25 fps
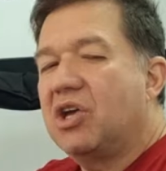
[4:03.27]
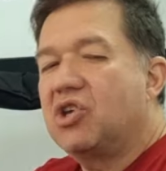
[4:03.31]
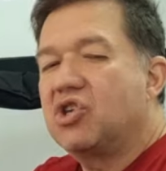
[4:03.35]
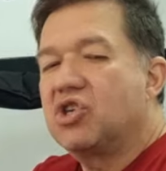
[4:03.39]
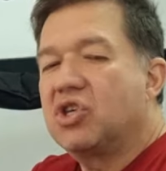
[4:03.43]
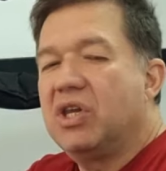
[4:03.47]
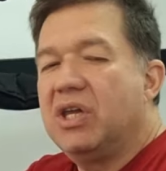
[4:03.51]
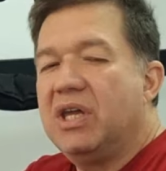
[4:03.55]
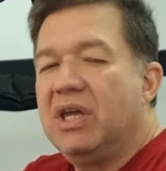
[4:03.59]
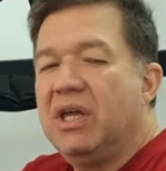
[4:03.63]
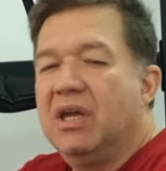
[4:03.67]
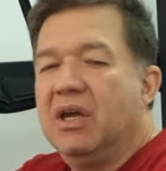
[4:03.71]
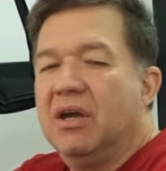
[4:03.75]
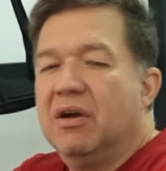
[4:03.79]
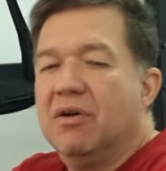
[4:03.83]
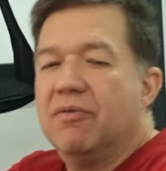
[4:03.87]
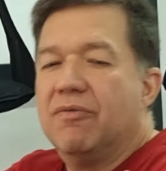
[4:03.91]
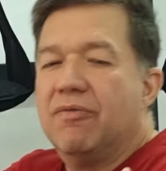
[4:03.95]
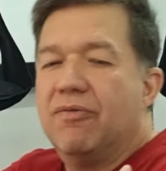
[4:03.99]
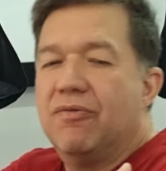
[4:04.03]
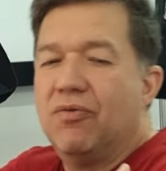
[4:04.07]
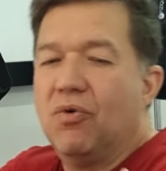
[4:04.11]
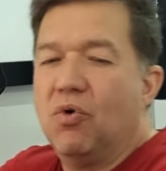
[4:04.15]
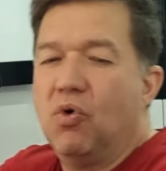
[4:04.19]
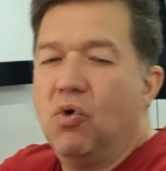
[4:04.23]
actually
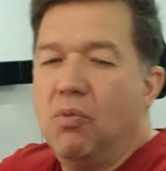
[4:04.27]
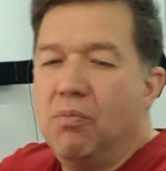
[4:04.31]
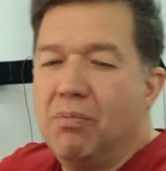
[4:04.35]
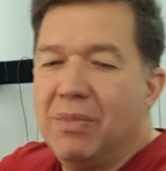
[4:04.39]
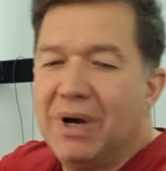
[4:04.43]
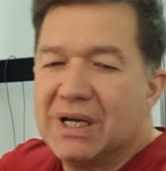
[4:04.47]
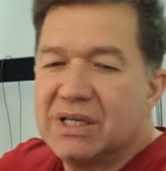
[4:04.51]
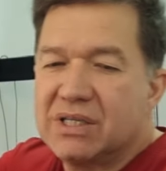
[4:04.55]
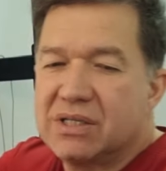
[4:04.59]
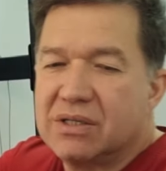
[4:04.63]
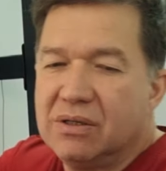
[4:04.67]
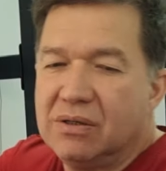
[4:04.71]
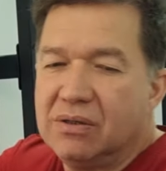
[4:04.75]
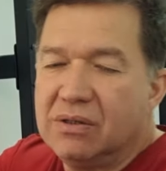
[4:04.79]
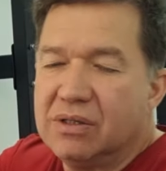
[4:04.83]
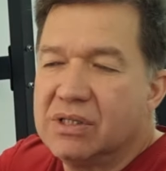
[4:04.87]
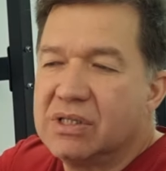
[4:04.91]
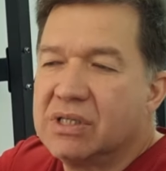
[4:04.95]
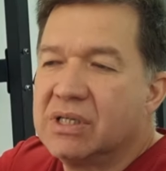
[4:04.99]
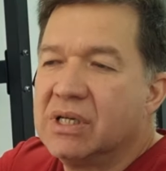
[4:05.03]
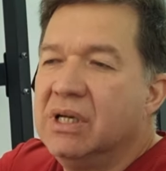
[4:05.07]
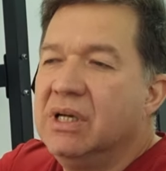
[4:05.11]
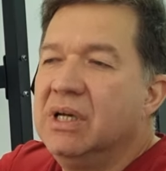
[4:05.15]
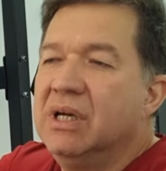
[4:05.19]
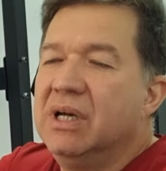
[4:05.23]
four
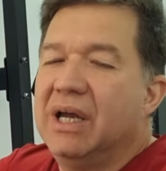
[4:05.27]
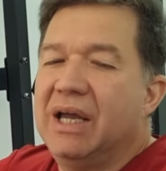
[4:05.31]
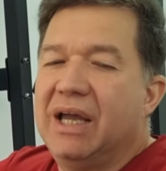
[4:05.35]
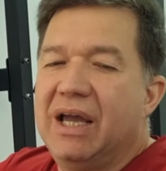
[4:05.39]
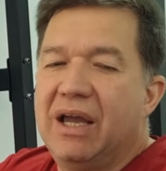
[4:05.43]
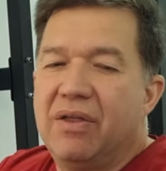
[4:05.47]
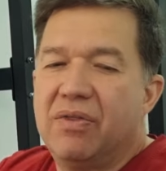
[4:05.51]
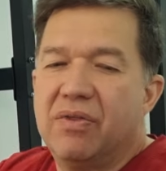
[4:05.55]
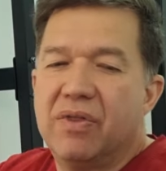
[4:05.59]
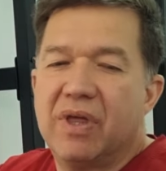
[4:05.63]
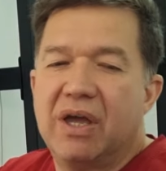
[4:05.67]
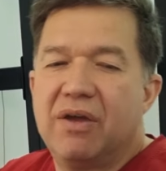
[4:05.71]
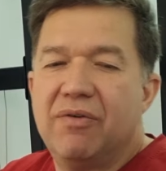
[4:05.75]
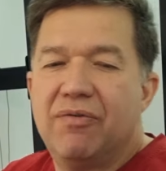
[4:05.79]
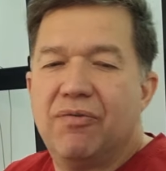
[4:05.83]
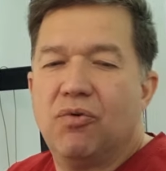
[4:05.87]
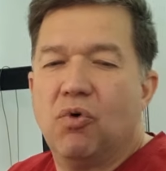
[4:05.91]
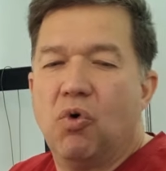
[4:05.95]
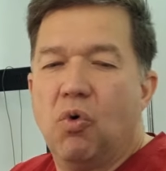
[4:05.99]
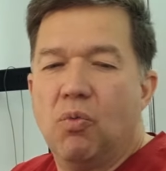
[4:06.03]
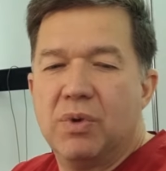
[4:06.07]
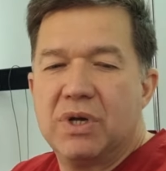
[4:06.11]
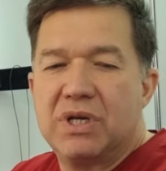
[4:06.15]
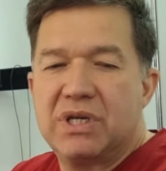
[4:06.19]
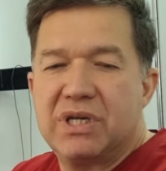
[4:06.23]
muscles, and they
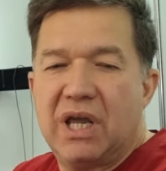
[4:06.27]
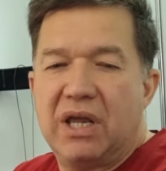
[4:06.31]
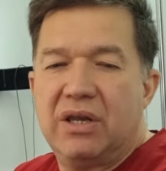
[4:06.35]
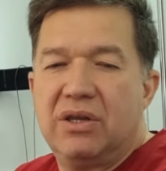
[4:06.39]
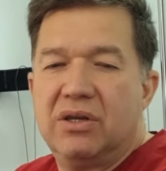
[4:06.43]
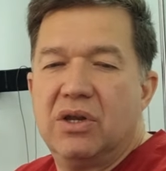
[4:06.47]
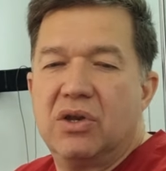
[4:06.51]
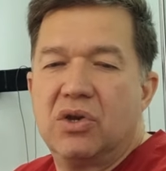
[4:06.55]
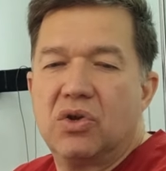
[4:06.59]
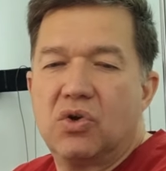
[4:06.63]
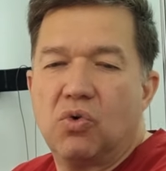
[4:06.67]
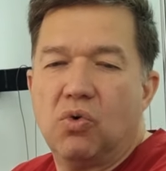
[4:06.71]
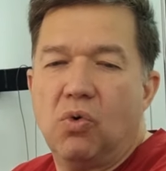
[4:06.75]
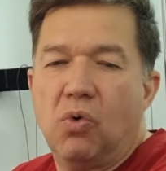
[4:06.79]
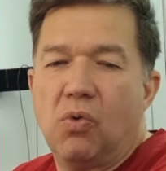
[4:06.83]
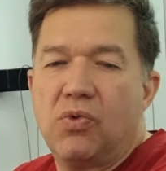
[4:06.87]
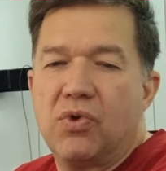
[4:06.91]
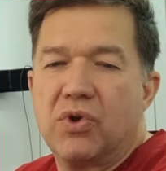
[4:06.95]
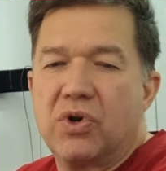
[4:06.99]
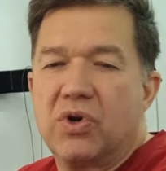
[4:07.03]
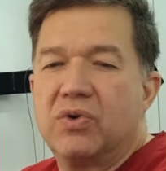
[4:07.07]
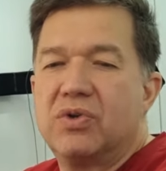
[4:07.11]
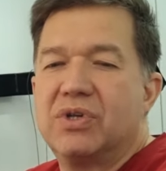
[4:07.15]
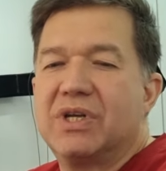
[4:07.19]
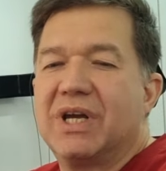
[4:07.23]
form a tendon called
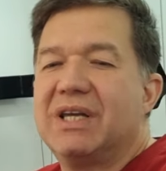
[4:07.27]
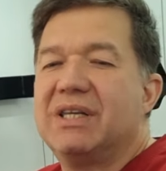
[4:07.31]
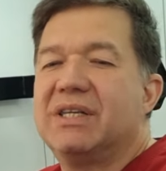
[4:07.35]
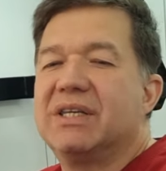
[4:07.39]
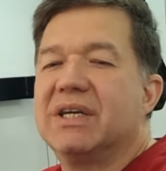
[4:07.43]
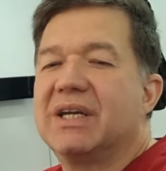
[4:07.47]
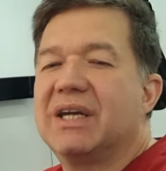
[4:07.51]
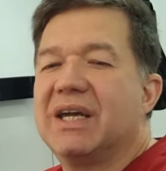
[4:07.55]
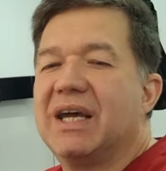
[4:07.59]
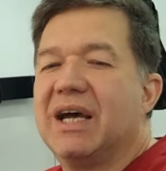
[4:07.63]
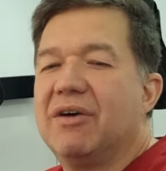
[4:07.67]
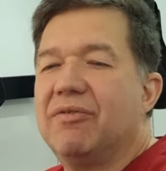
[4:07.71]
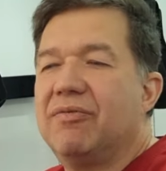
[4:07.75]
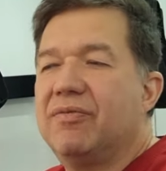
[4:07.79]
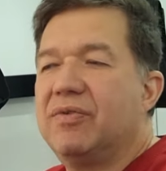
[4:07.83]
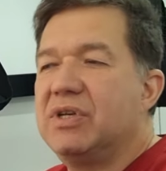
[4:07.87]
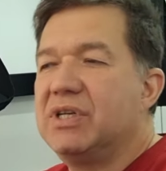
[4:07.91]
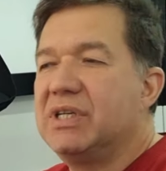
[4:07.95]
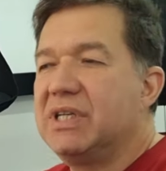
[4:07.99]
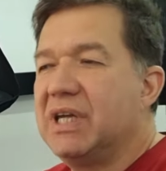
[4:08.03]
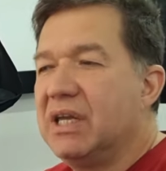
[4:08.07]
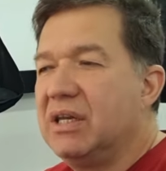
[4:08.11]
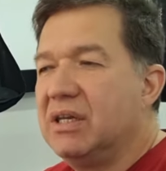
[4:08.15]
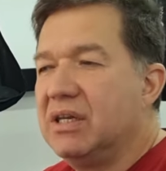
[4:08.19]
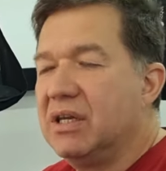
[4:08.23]
the rotator cuff
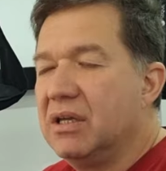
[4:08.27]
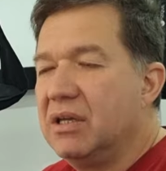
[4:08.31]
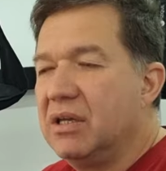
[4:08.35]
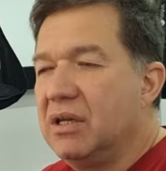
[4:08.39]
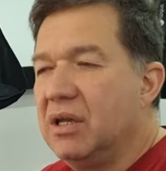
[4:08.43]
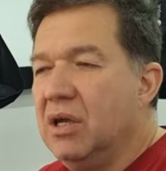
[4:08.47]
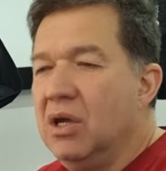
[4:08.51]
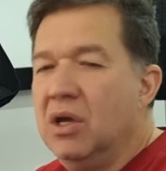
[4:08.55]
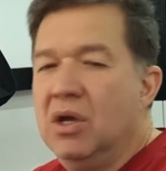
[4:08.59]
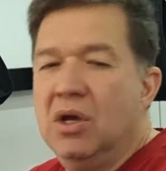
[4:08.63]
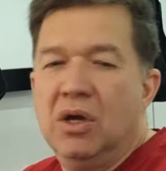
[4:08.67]
tendon.